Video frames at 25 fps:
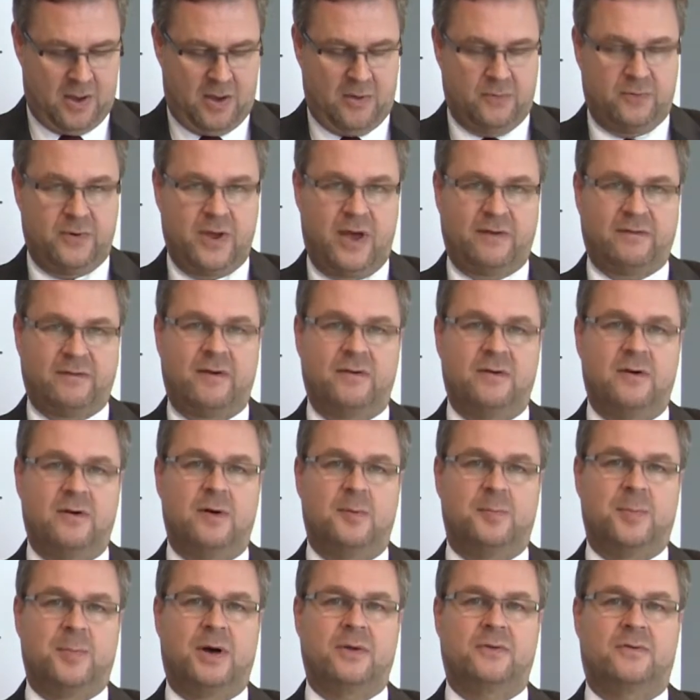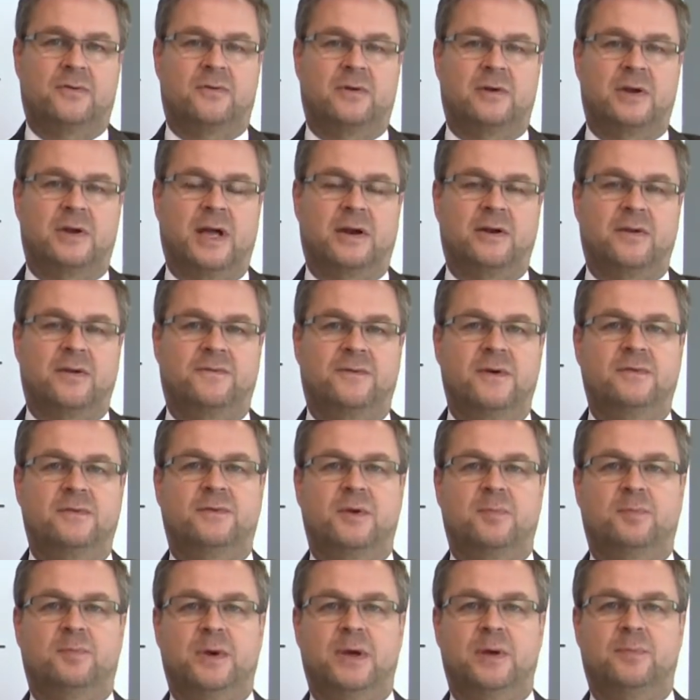We have about
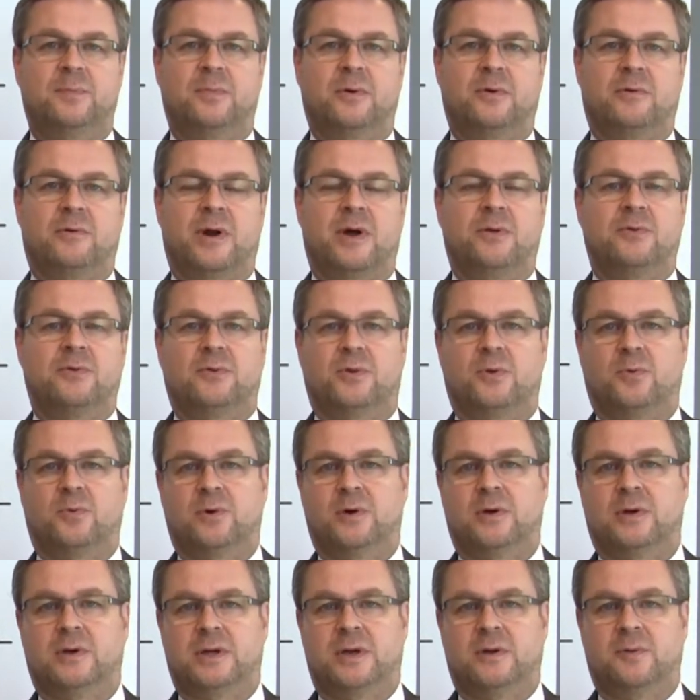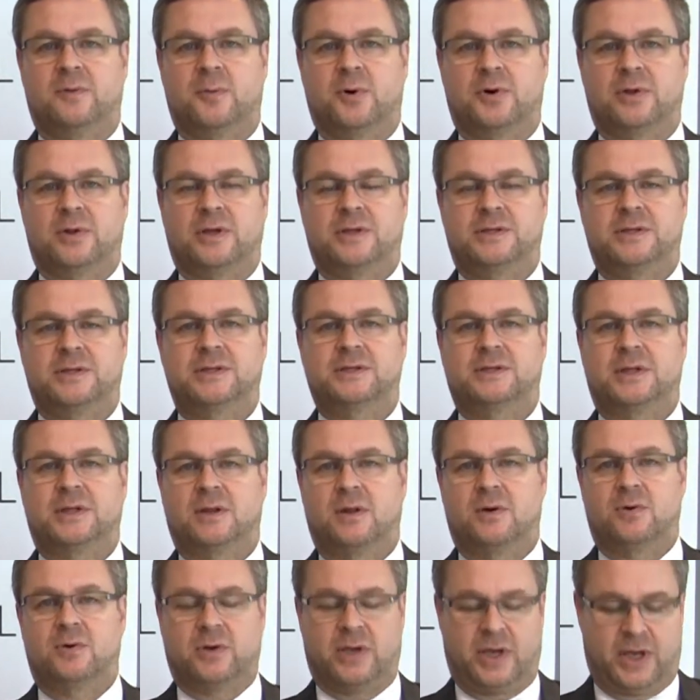350 people around the world in more than 60
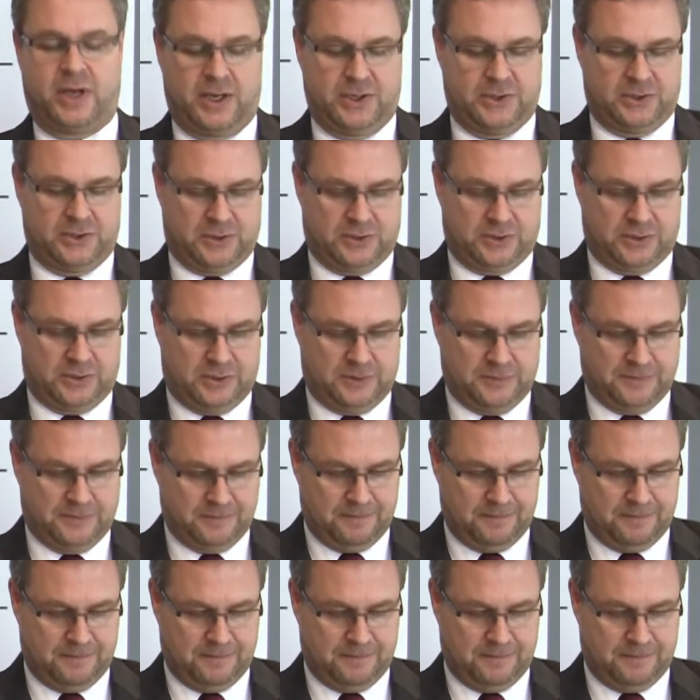locations.